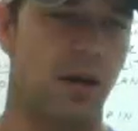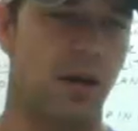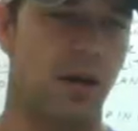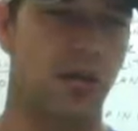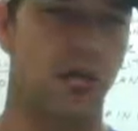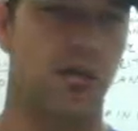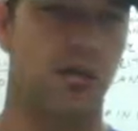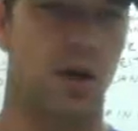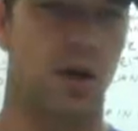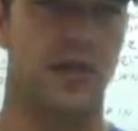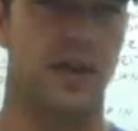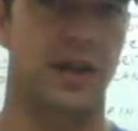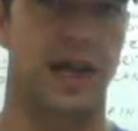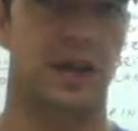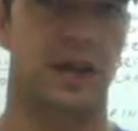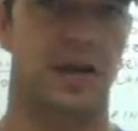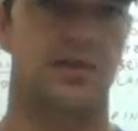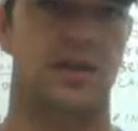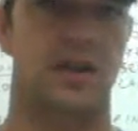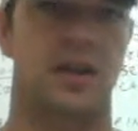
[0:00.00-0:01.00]
will go
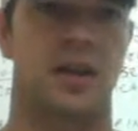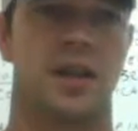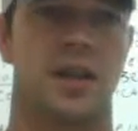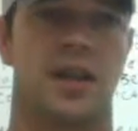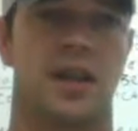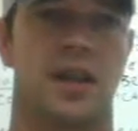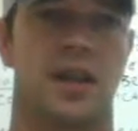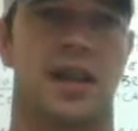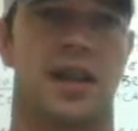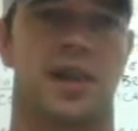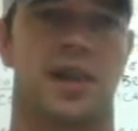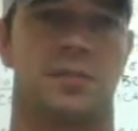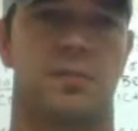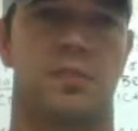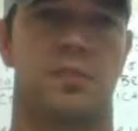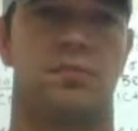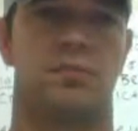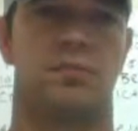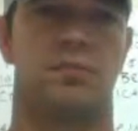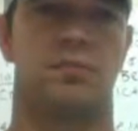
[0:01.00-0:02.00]
down as
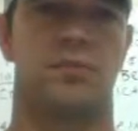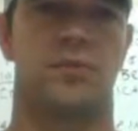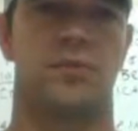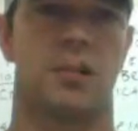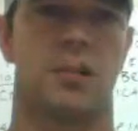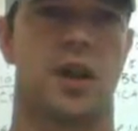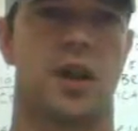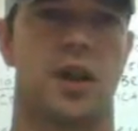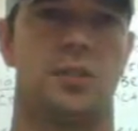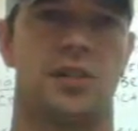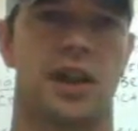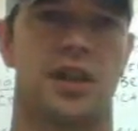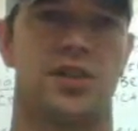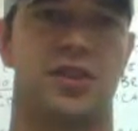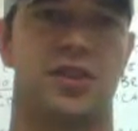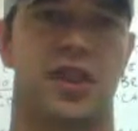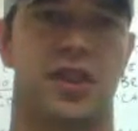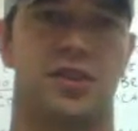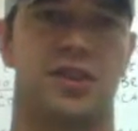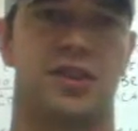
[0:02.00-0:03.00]
the
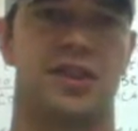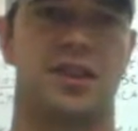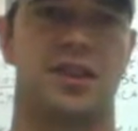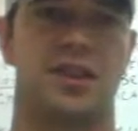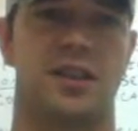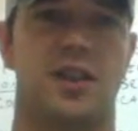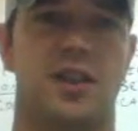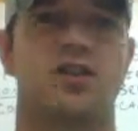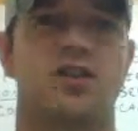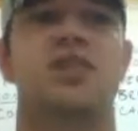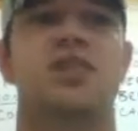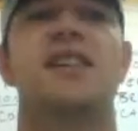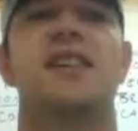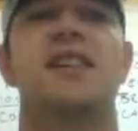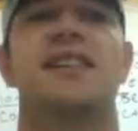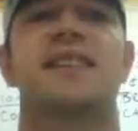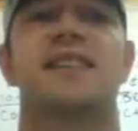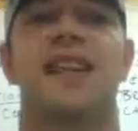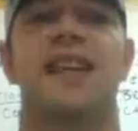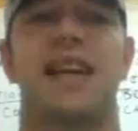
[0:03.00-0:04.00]
population increases because there's
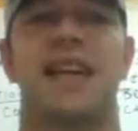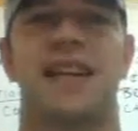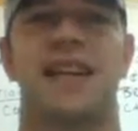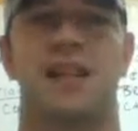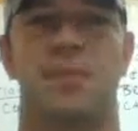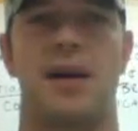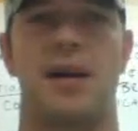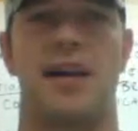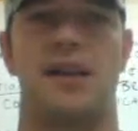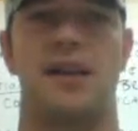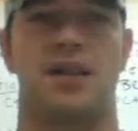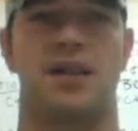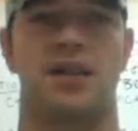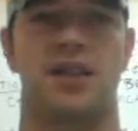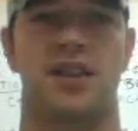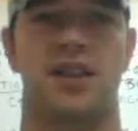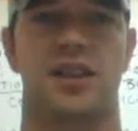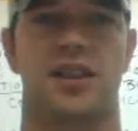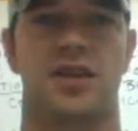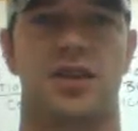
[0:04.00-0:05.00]
less land to pass on
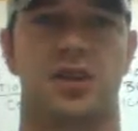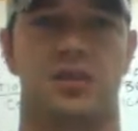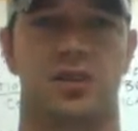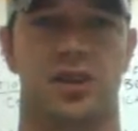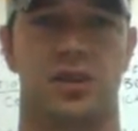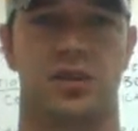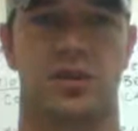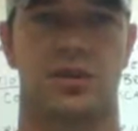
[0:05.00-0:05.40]
to these children.